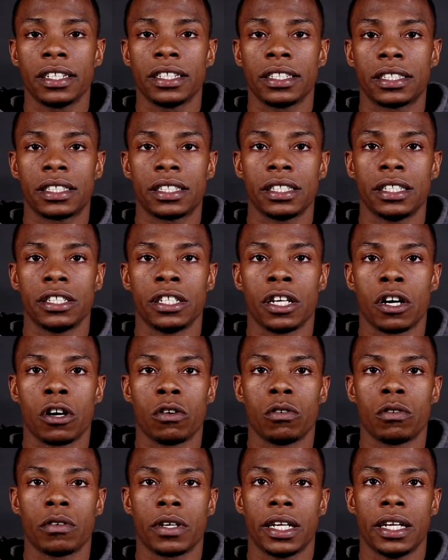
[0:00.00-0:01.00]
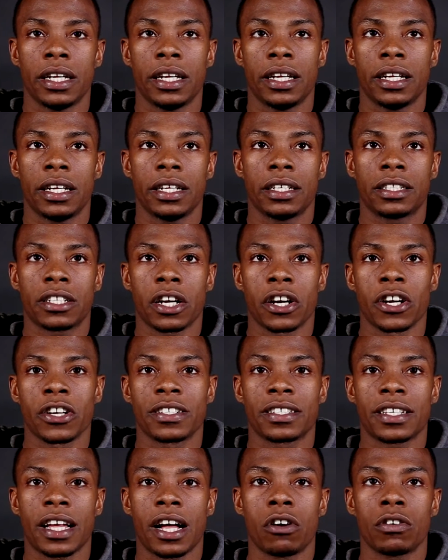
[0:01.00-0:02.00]
he
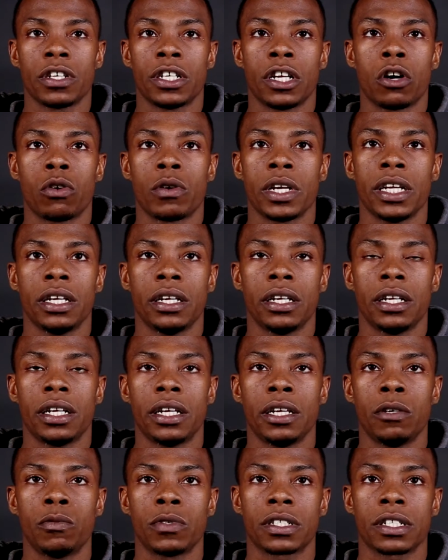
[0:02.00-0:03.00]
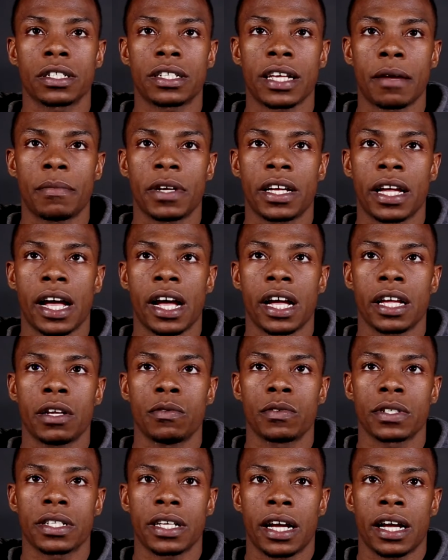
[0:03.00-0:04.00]
turns out, he was the type of guy.
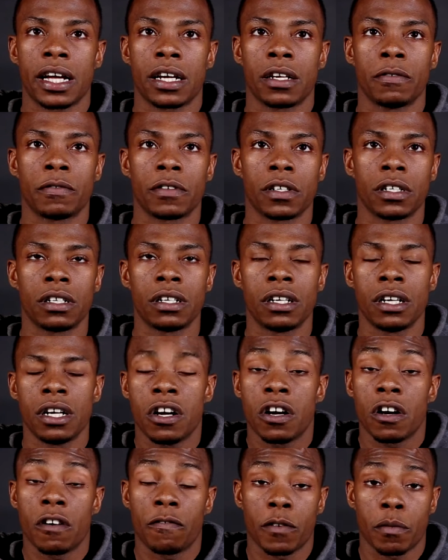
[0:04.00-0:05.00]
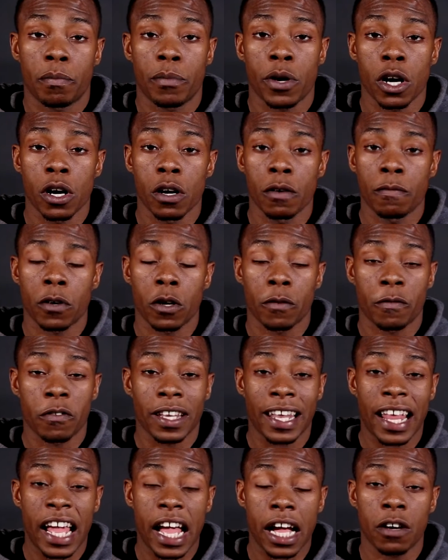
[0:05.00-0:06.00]
He was kind of a pervert, for
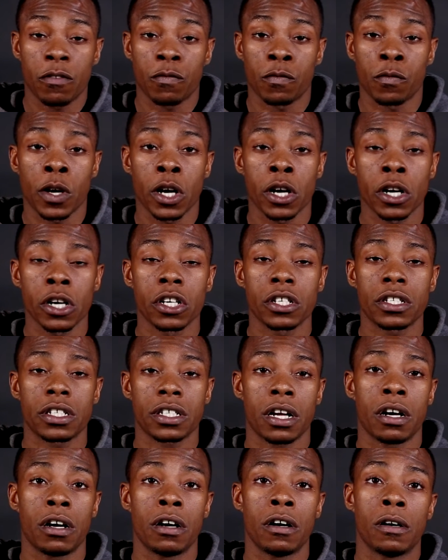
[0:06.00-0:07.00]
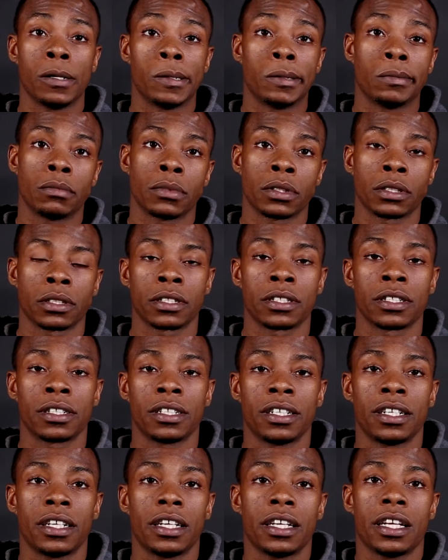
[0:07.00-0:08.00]
lack of words.
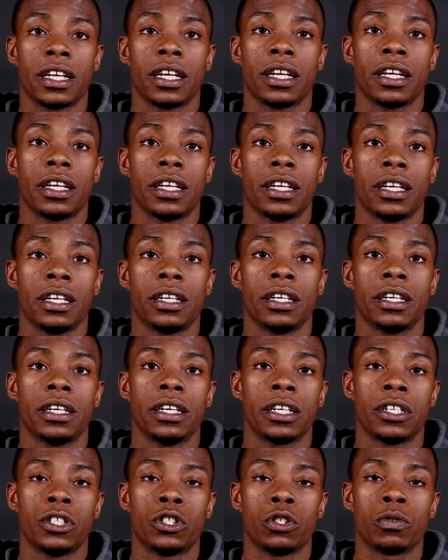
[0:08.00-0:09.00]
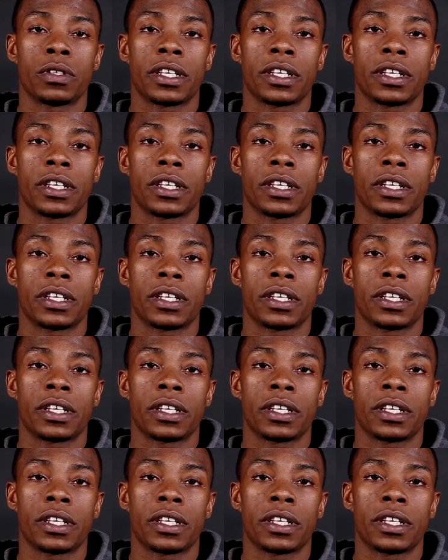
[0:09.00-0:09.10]
He'd do